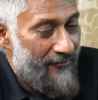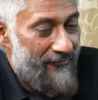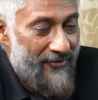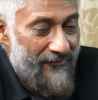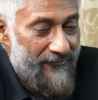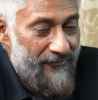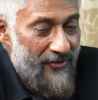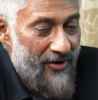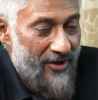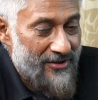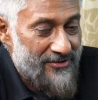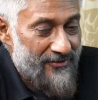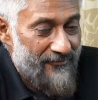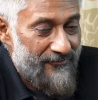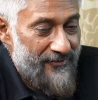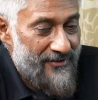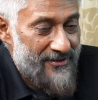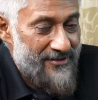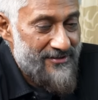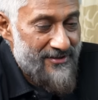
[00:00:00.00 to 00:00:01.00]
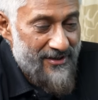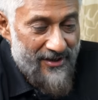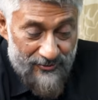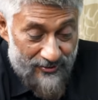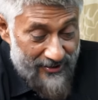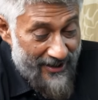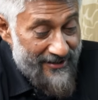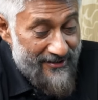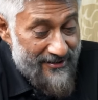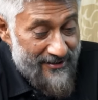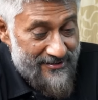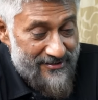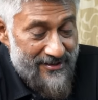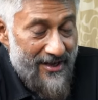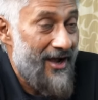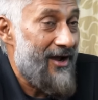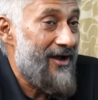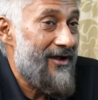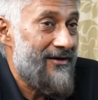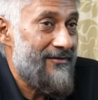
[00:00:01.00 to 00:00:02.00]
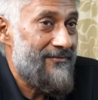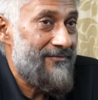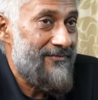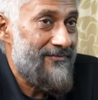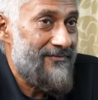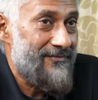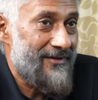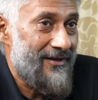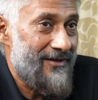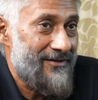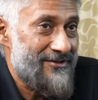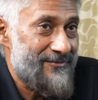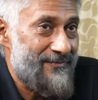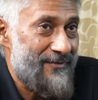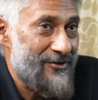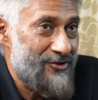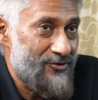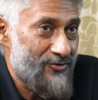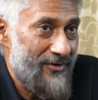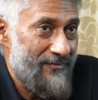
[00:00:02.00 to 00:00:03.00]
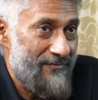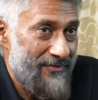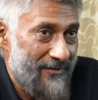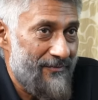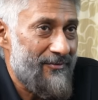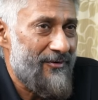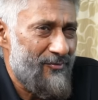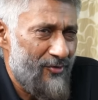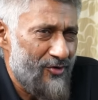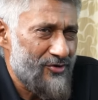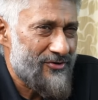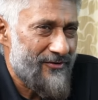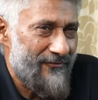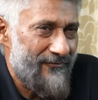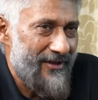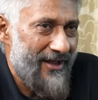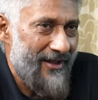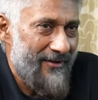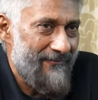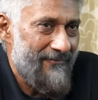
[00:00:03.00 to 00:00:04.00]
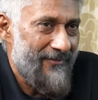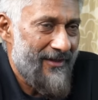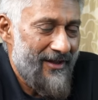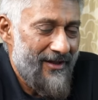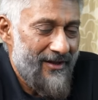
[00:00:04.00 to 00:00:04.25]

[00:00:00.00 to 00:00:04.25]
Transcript: our philosophers, our scientists are uh, spiritual people, most of them.